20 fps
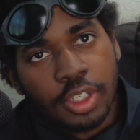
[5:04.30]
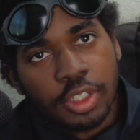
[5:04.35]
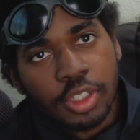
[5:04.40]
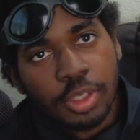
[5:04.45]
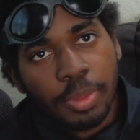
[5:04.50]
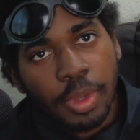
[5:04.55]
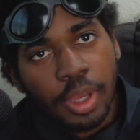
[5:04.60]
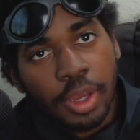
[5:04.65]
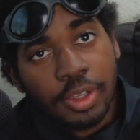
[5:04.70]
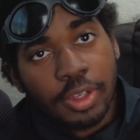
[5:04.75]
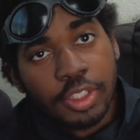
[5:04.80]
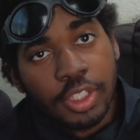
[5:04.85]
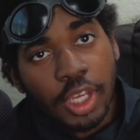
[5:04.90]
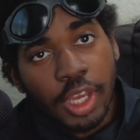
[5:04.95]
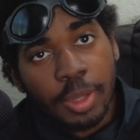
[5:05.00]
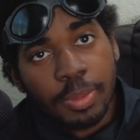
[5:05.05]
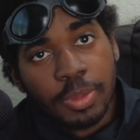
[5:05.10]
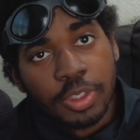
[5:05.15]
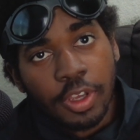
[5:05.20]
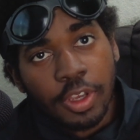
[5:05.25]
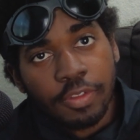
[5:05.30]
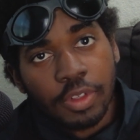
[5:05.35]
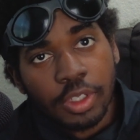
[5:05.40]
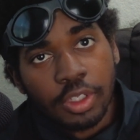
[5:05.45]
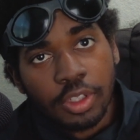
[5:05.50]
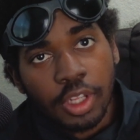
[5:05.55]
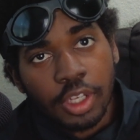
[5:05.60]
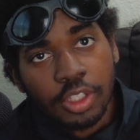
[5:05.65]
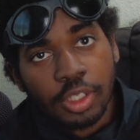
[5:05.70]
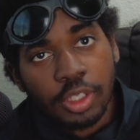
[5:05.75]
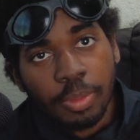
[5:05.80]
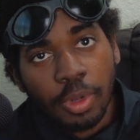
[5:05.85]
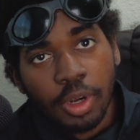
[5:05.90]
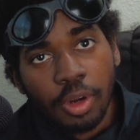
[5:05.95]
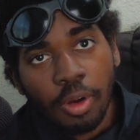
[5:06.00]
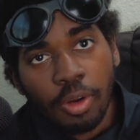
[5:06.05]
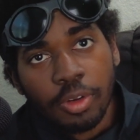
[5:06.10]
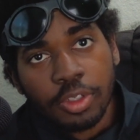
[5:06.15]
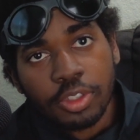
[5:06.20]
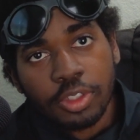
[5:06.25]
at the amount of times I've neglected my
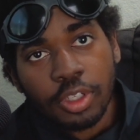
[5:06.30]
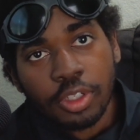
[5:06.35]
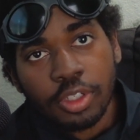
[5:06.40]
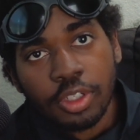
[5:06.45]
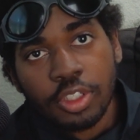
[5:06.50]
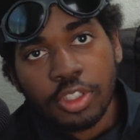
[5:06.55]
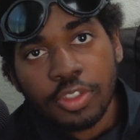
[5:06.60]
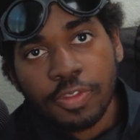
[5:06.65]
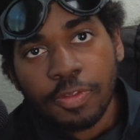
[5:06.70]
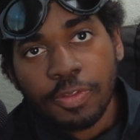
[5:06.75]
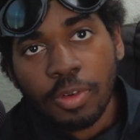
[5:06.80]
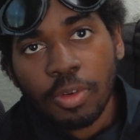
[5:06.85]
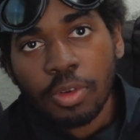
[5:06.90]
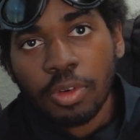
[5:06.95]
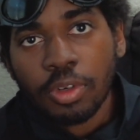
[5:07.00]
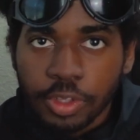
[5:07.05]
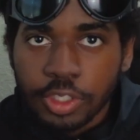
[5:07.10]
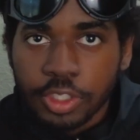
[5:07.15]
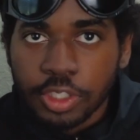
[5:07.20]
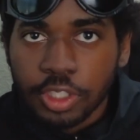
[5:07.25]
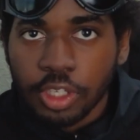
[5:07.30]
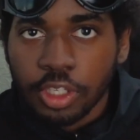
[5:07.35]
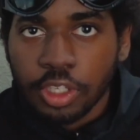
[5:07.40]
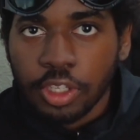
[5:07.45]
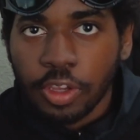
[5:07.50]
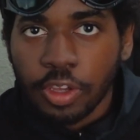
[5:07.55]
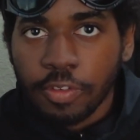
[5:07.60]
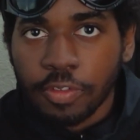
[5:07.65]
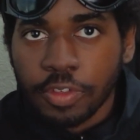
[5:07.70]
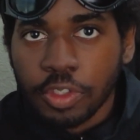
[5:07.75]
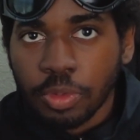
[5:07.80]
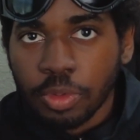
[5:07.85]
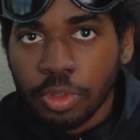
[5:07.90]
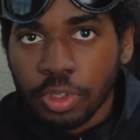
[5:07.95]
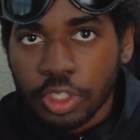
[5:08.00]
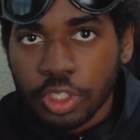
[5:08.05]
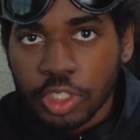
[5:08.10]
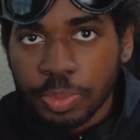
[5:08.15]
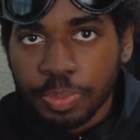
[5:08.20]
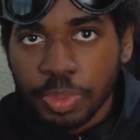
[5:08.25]
art studies for the sake of doing
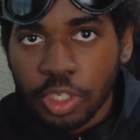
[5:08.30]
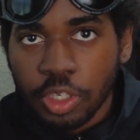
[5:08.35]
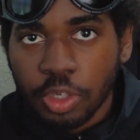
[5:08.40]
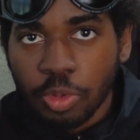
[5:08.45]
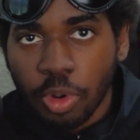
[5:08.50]
a speed